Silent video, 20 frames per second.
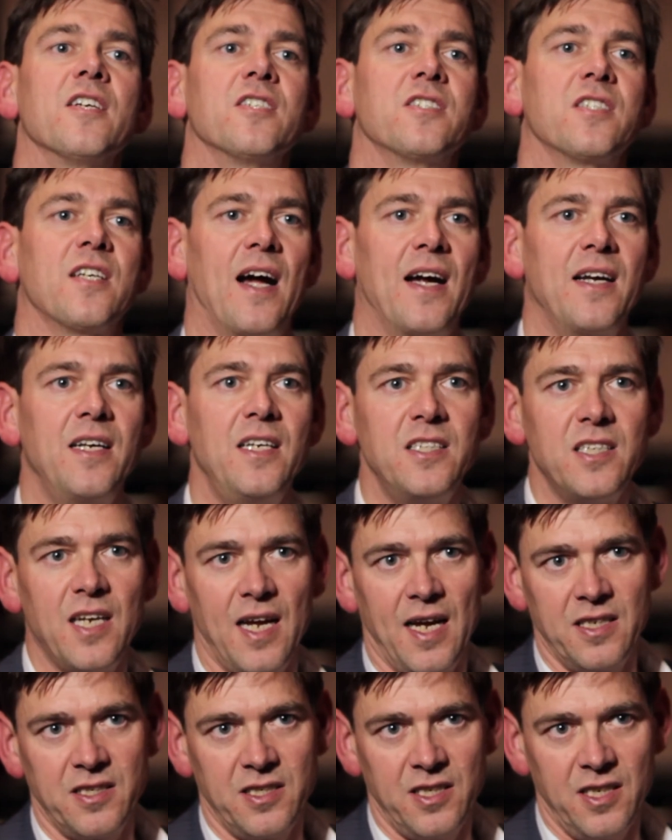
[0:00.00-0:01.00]
assign these
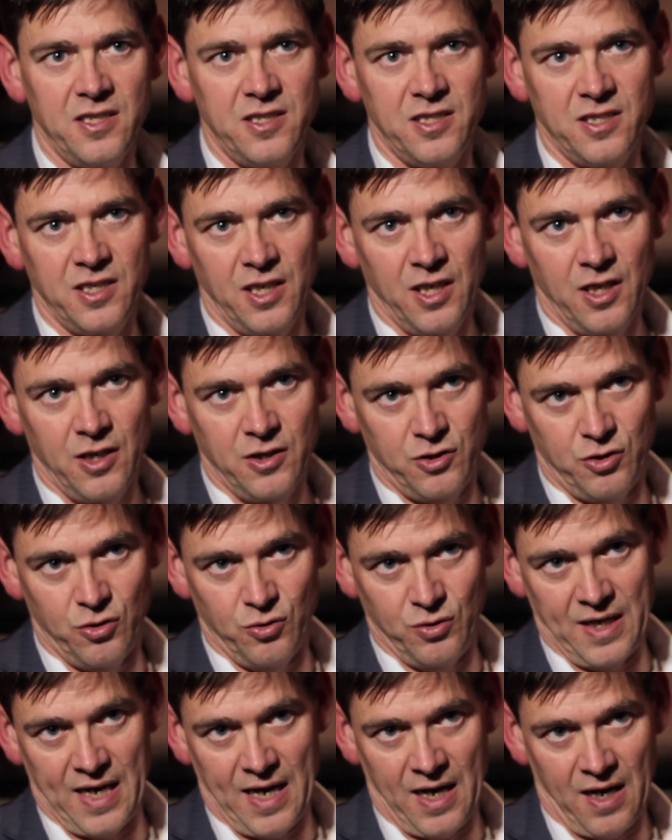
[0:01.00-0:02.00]
assets
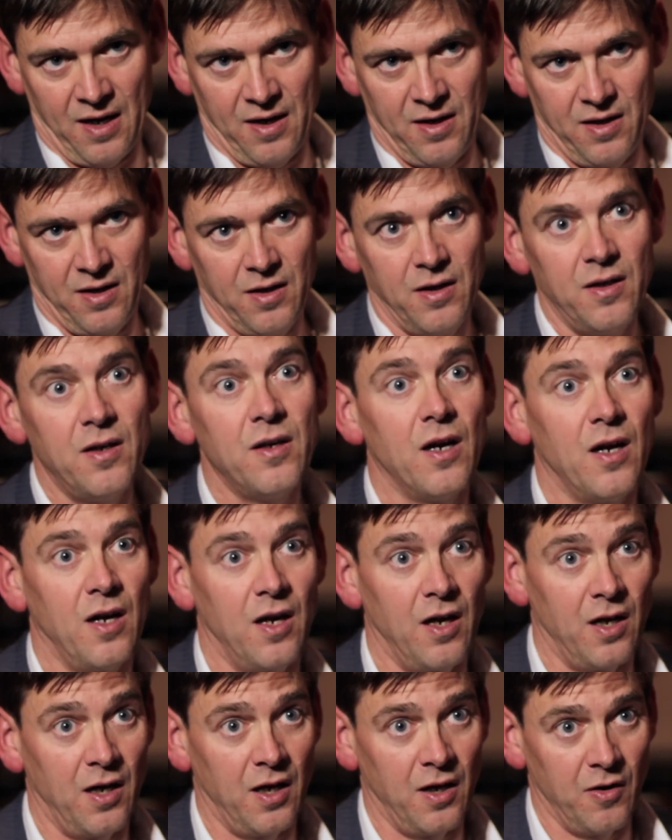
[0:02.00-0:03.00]
to their
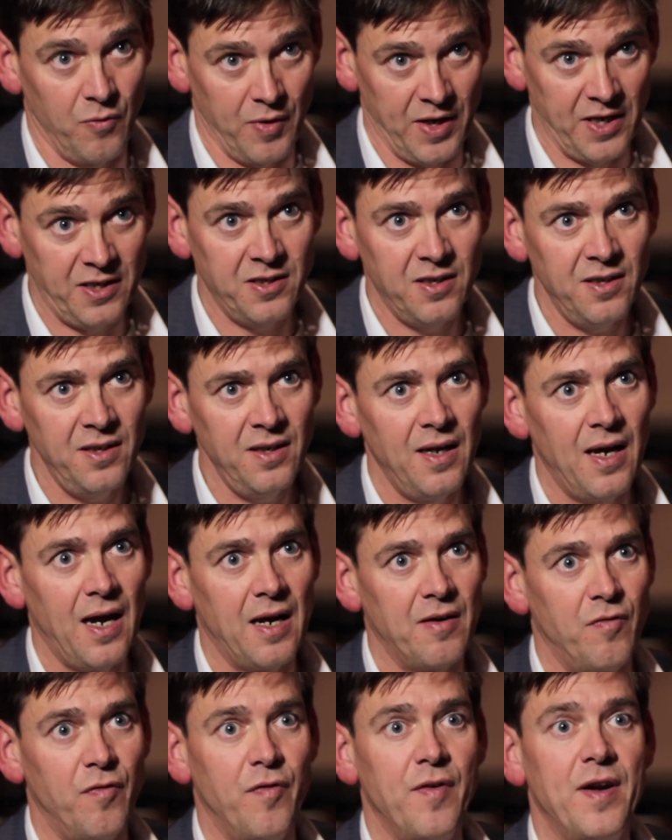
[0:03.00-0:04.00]
region
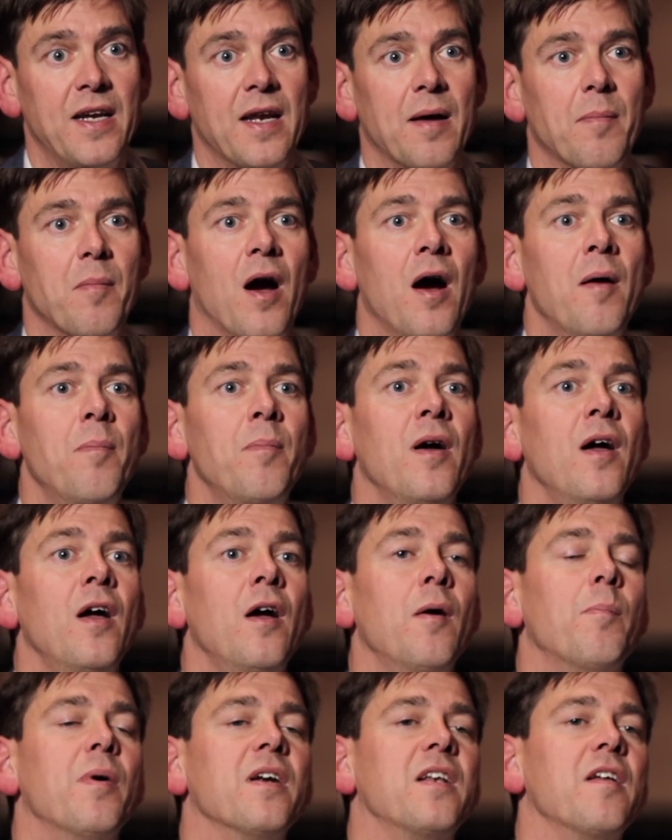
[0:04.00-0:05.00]
and free them up,
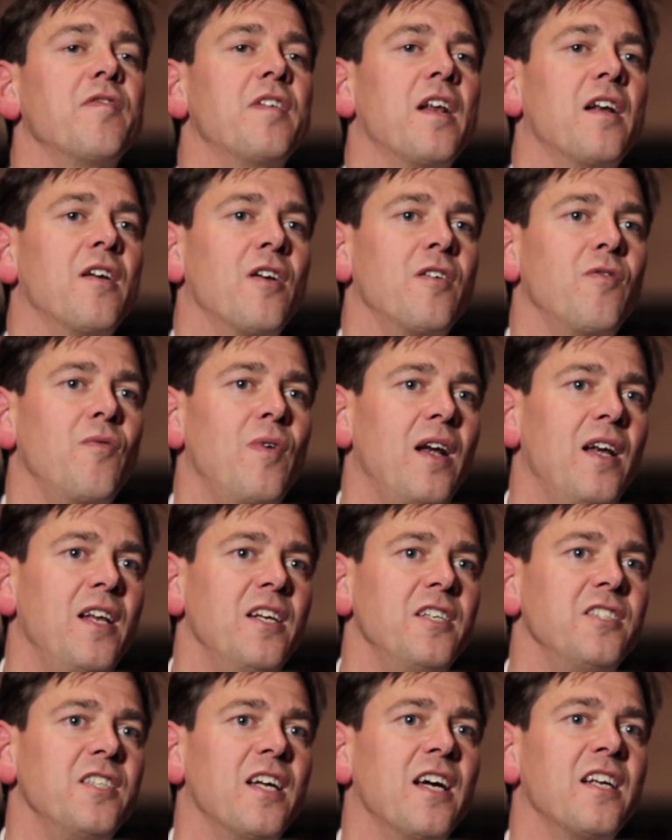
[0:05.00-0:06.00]
but if they're not
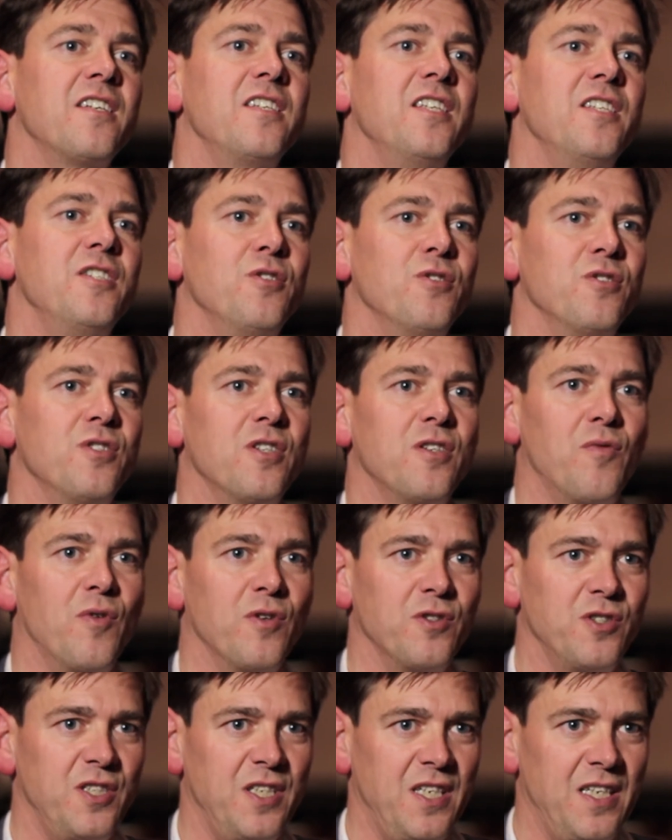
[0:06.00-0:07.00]
released yet, these users
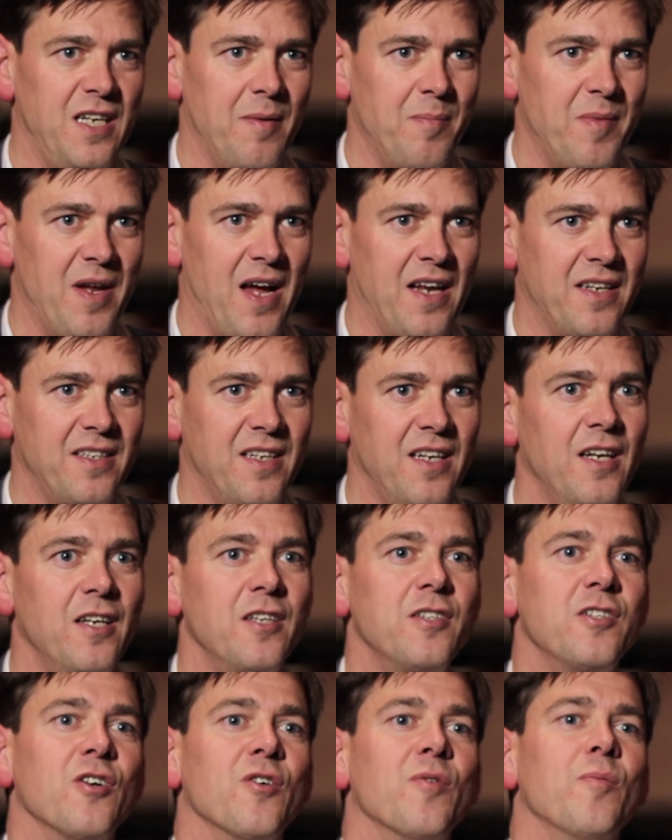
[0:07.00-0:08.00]
won't see them yet.
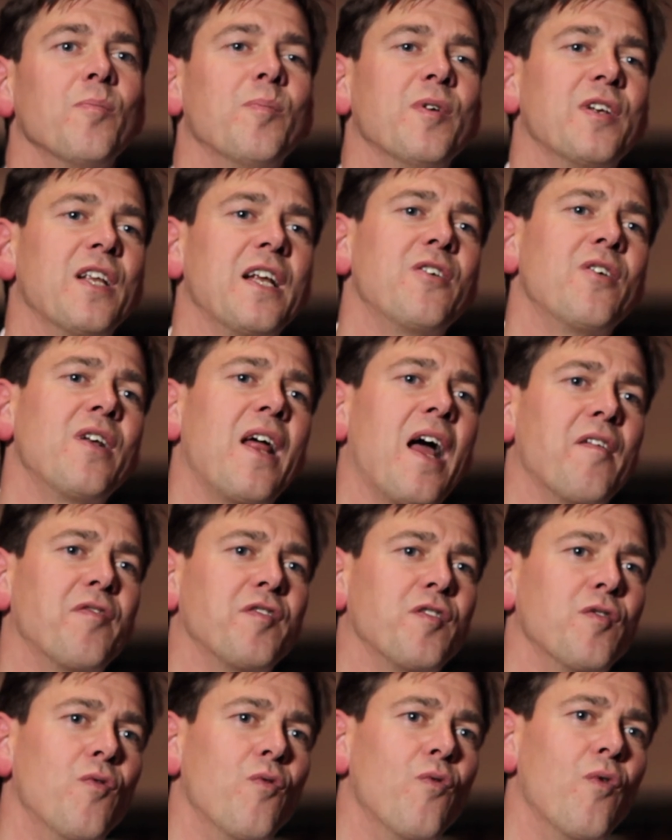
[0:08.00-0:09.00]
But they don't have
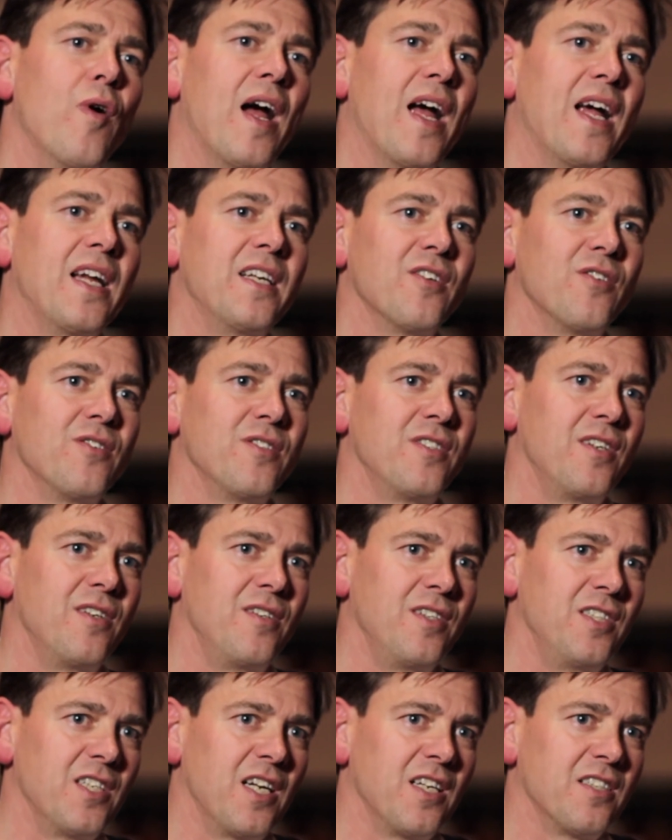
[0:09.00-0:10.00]
to wait until
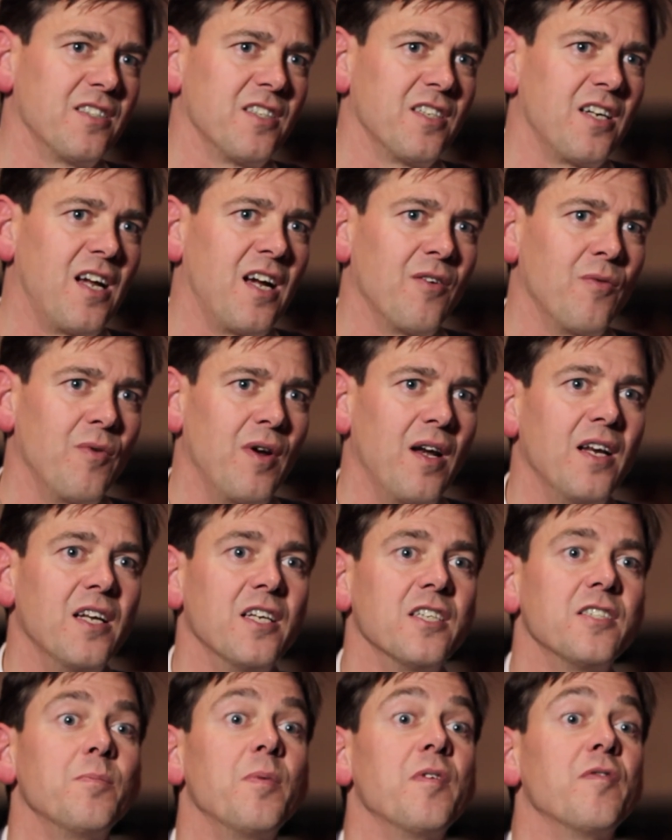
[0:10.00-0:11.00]
these assets are
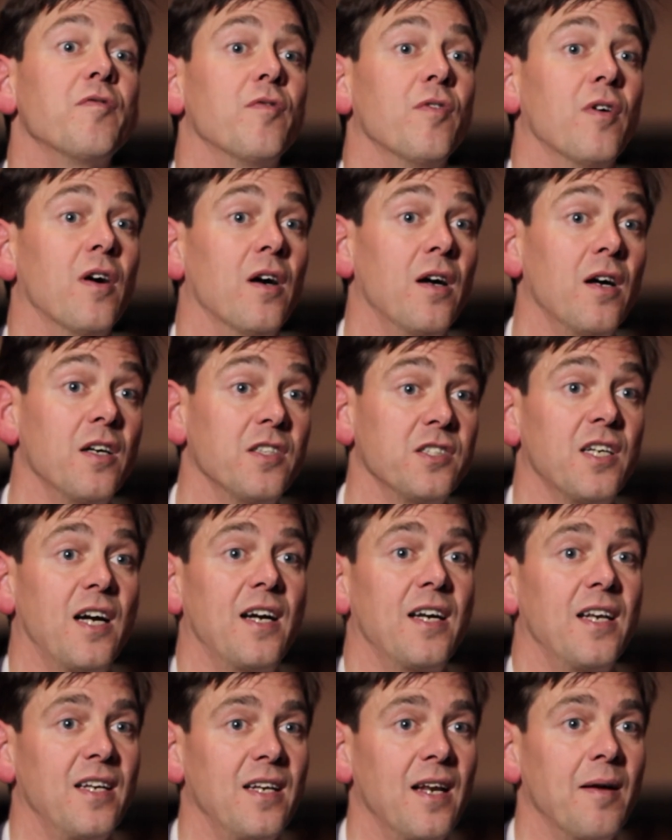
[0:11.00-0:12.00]
released before
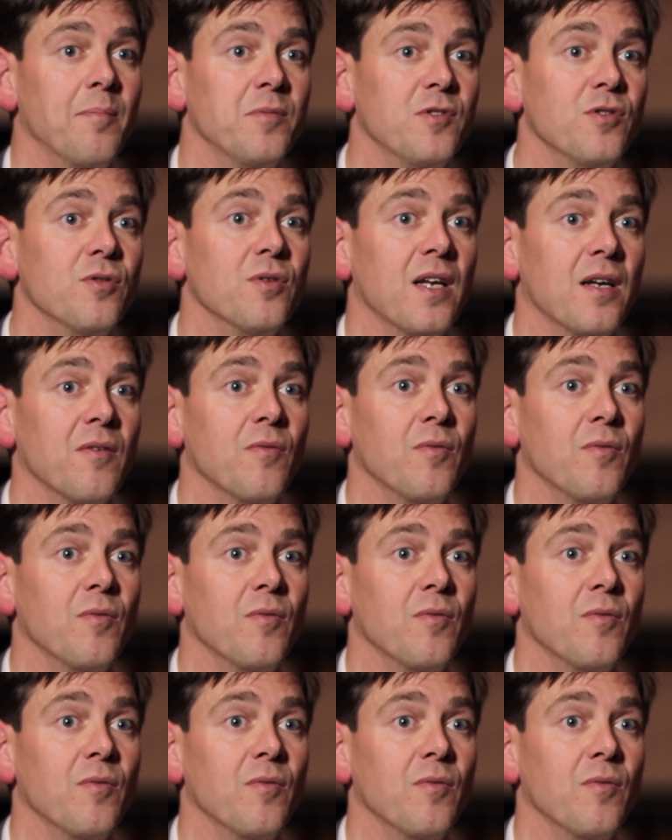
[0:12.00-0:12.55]
assigning them to their